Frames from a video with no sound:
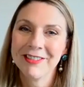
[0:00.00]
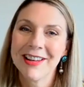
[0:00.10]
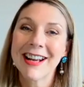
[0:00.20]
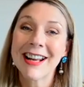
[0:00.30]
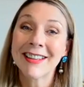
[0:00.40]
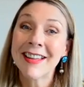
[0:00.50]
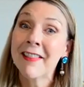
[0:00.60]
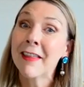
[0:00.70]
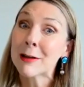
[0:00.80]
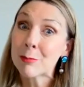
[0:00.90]
And I
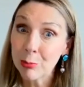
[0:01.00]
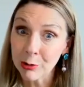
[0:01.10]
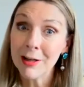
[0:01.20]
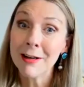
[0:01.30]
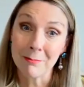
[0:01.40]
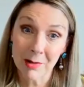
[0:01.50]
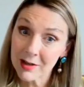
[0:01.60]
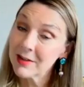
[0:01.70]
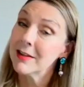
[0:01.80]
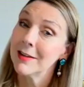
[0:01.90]
think that's brilliant
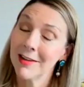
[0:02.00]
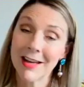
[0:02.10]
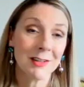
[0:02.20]
because it's a thing.